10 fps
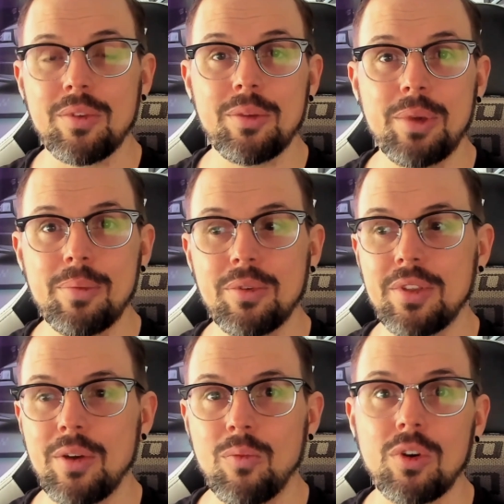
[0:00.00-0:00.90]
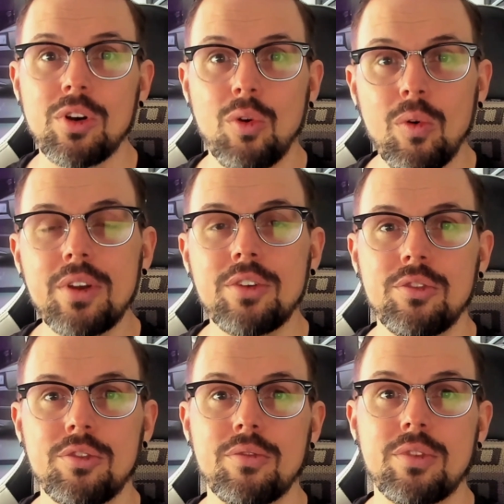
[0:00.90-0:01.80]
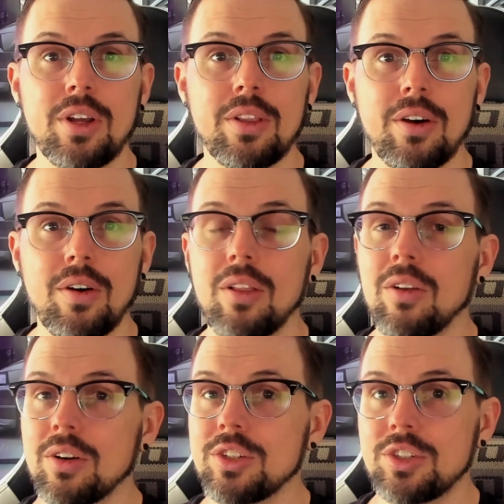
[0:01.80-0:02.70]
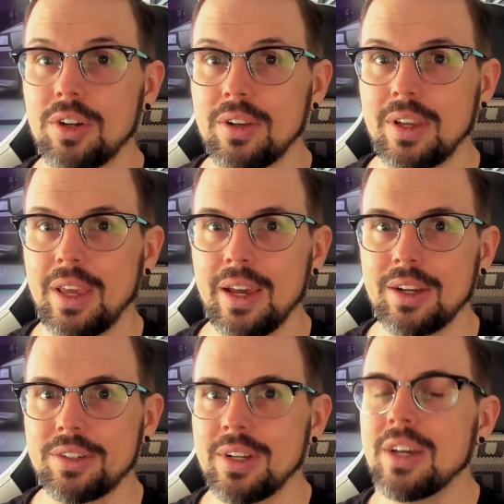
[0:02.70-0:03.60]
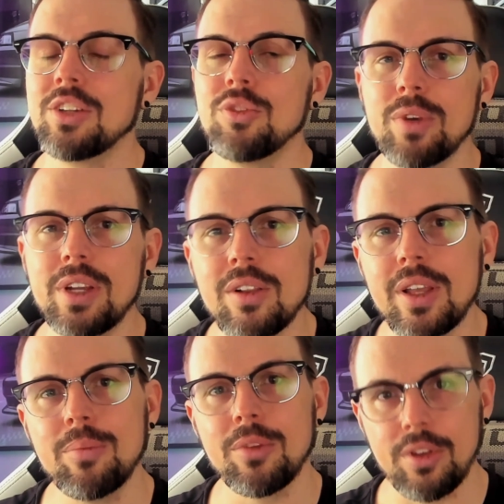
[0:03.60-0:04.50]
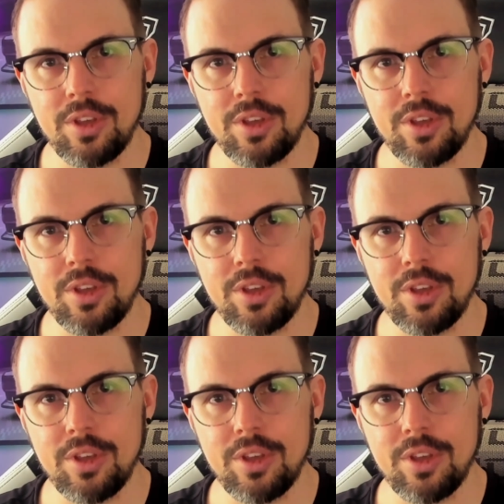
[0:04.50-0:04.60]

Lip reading: were the people that were going to shell out a large chunk of cash to reclaim their